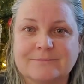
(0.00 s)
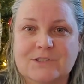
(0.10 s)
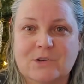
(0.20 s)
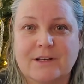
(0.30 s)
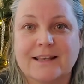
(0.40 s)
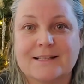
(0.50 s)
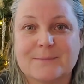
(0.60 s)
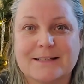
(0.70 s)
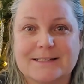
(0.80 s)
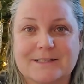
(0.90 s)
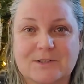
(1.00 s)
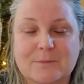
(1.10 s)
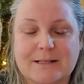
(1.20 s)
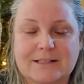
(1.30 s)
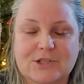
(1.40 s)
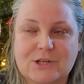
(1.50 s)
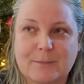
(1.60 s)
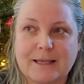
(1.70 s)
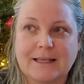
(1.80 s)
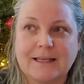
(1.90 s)
sorry, that's my sister messaging
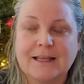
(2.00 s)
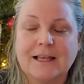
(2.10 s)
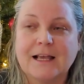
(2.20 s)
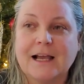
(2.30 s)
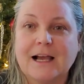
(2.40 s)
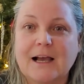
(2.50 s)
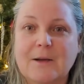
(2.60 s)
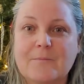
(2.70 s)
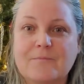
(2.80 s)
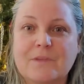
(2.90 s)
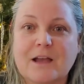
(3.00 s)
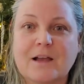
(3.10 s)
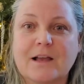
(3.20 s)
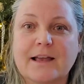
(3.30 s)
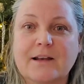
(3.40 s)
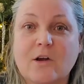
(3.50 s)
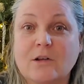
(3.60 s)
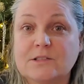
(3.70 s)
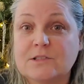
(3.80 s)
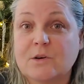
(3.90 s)
me. Um, and
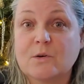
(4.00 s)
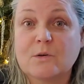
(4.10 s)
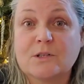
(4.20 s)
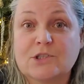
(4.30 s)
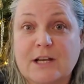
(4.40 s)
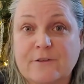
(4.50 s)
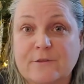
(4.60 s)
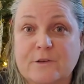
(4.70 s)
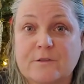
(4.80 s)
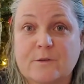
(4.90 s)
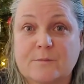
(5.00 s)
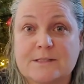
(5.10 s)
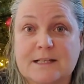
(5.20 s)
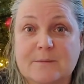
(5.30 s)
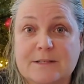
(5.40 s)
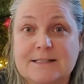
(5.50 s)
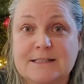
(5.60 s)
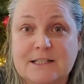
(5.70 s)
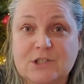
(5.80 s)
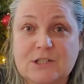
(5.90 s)
also Jennifer from Cinnamon
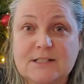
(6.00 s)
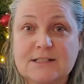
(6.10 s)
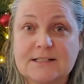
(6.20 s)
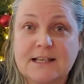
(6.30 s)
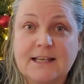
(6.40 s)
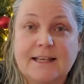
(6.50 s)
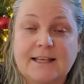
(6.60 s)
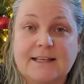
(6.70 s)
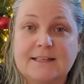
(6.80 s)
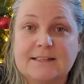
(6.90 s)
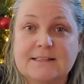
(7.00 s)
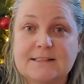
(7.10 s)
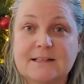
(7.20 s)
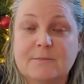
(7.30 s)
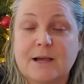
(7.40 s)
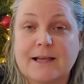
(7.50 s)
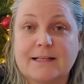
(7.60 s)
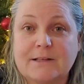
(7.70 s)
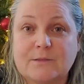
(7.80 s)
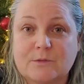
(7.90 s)
Stitches is
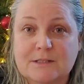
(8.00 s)
my re